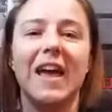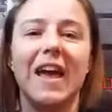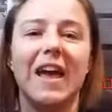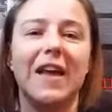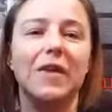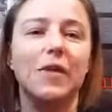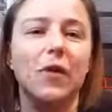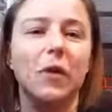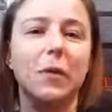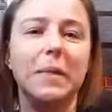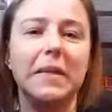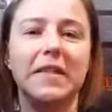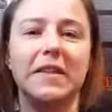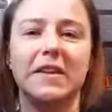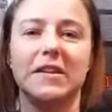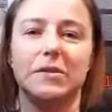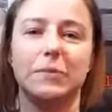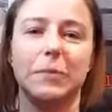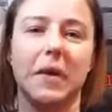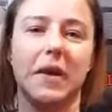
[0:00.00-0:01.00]
And normally
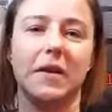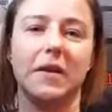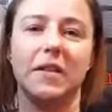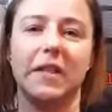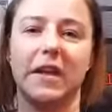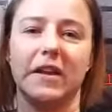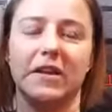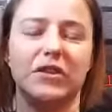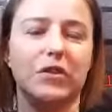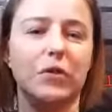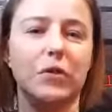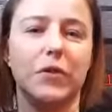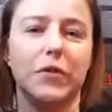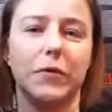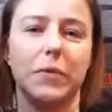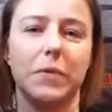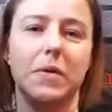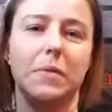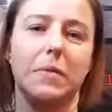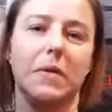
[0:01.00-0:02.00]
they spend like 2 to
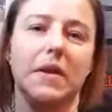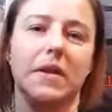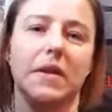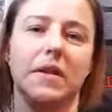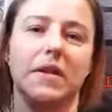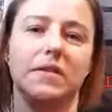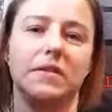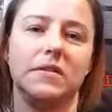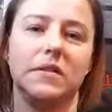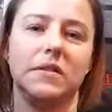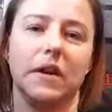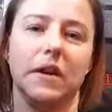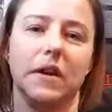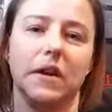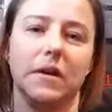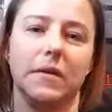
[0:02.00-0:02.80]
3 minutes